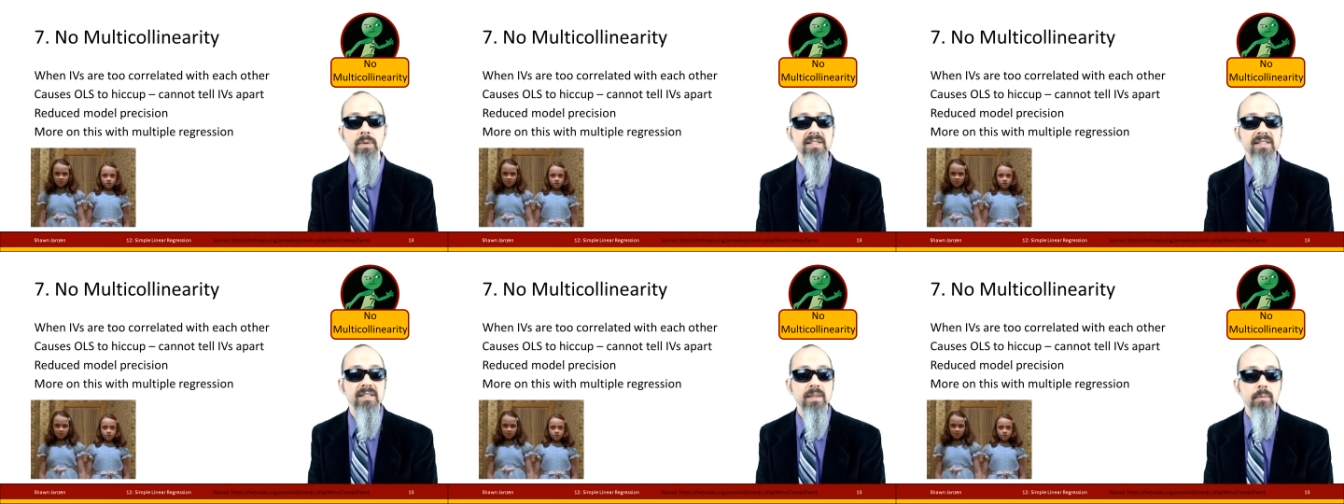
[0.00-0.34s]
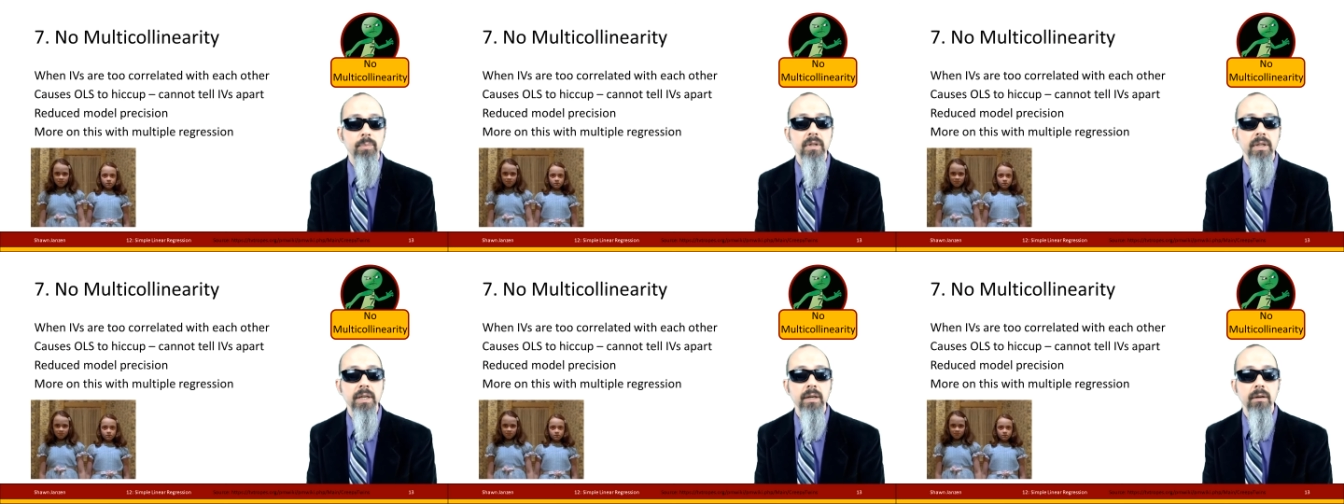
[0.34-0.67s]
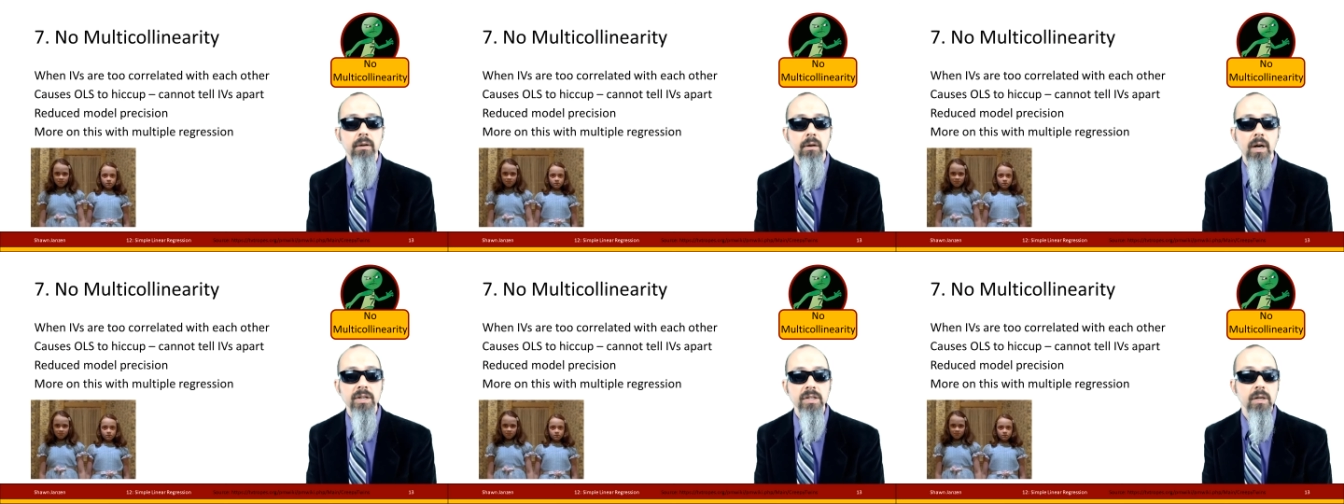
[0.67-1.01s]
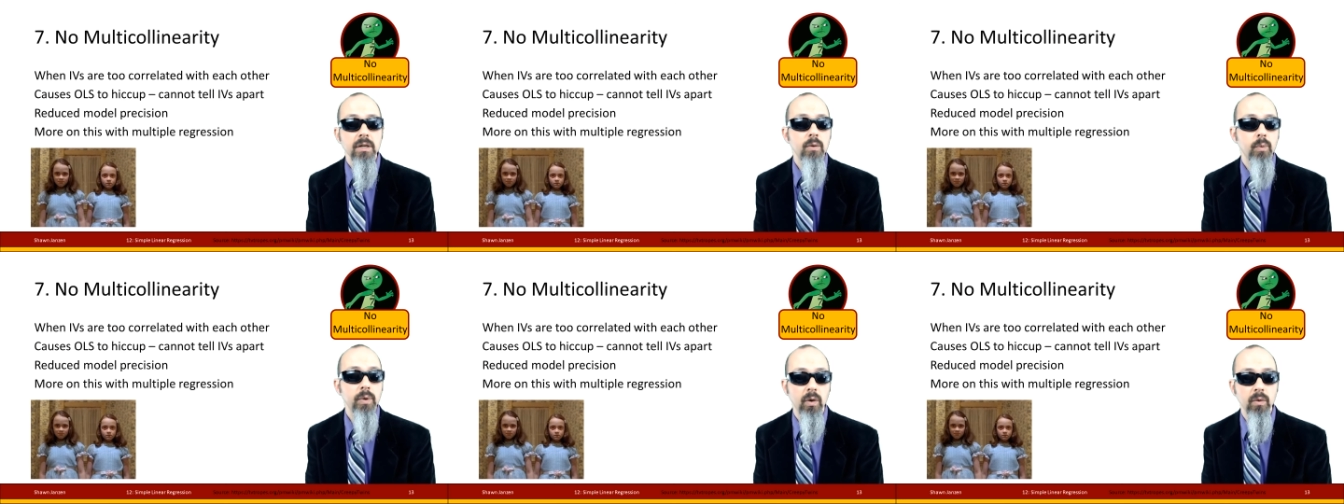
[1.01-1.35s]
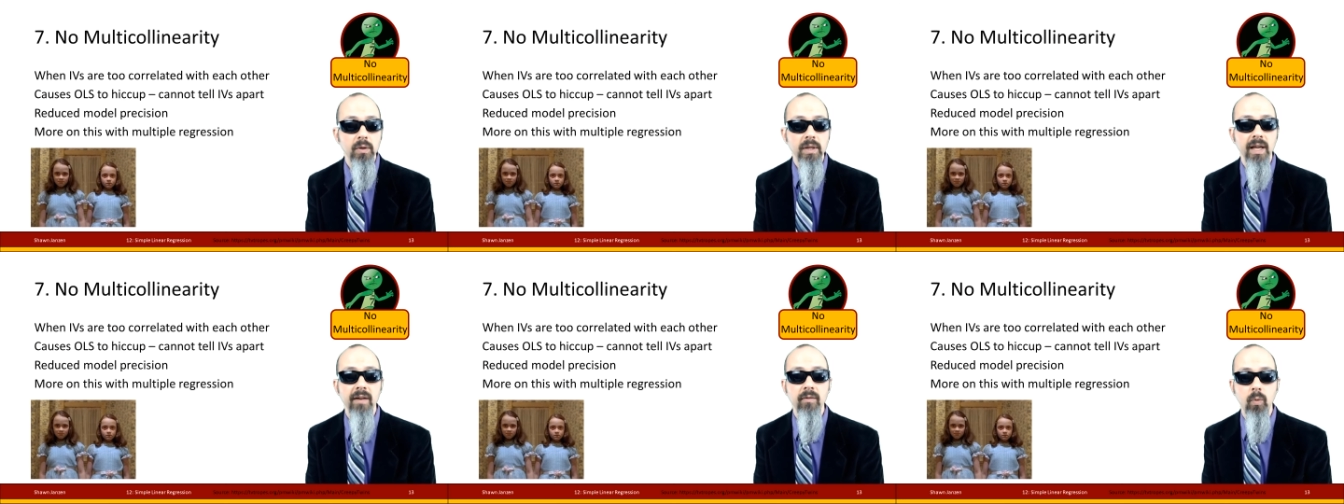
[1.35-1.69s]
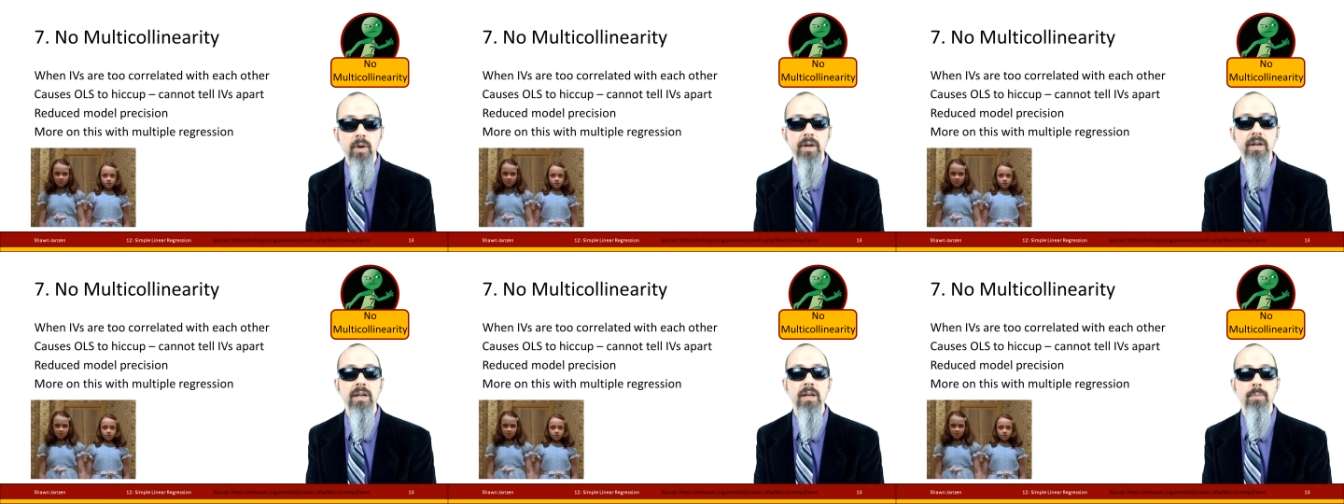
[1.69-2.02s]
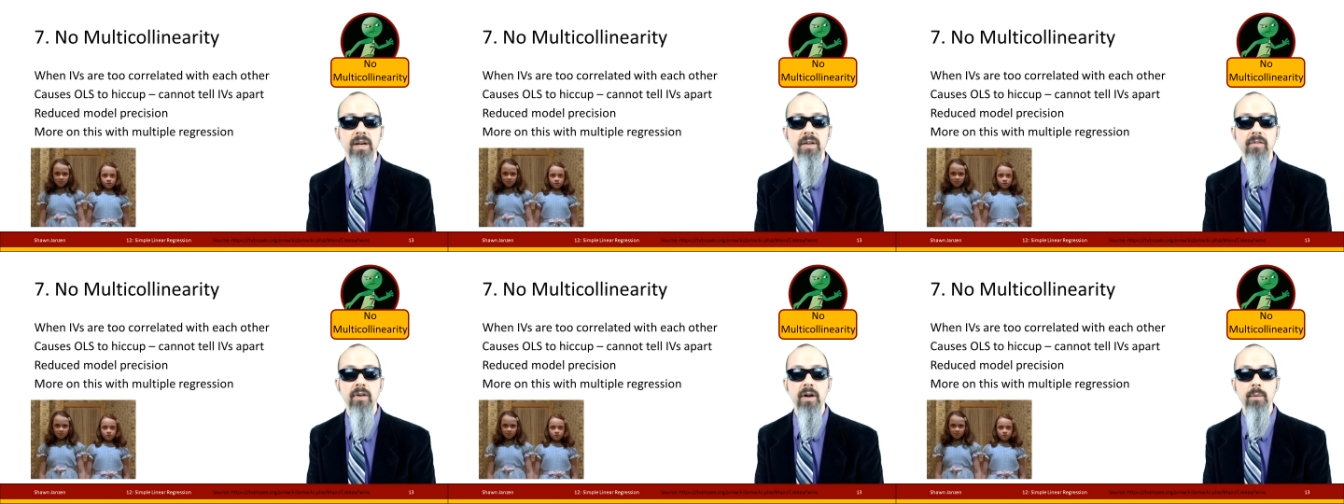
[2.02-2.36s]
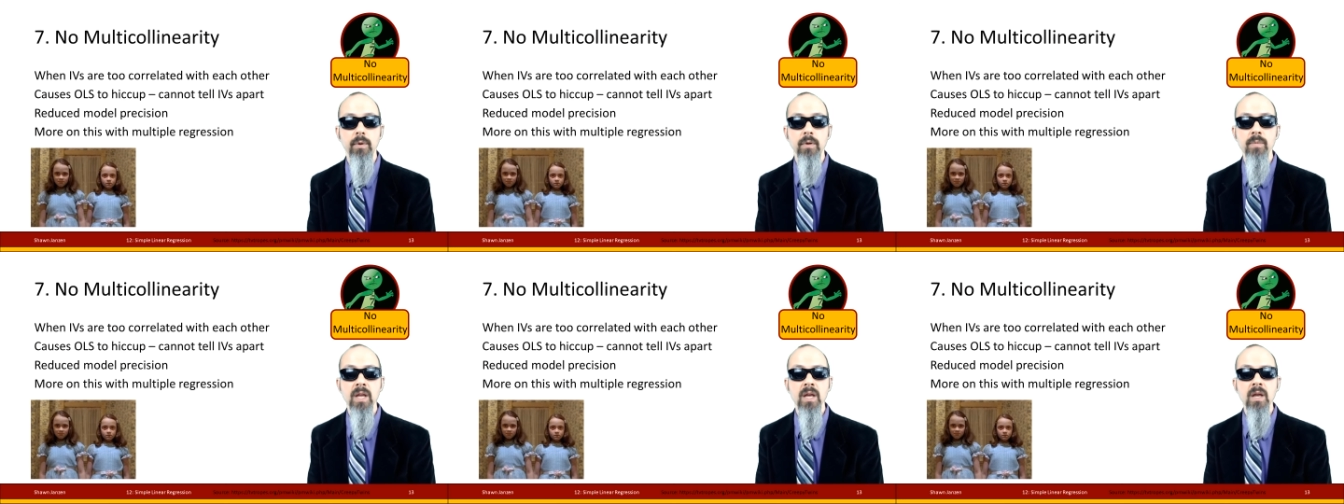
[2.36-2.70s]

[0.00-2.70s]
simple linear regression and we only have one independent variable.